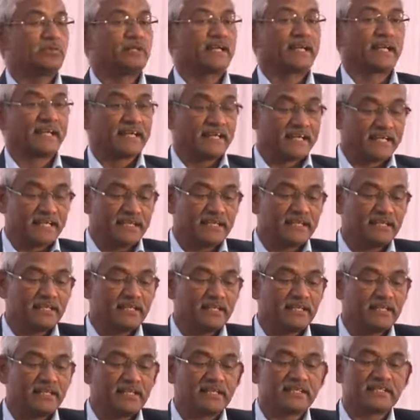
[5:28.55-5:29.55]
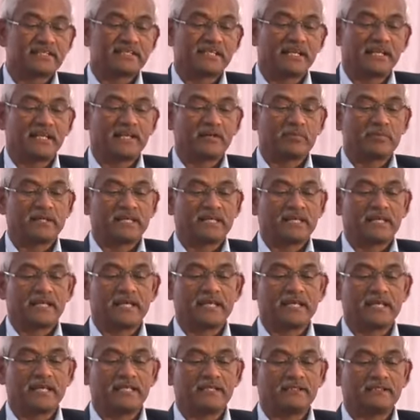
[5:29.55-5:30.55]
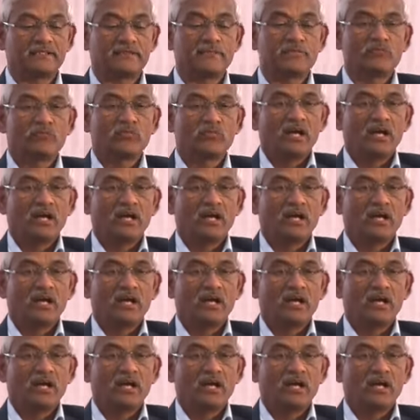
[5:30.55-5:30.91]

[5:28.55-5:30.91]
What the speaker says: recurring in these endemic areas.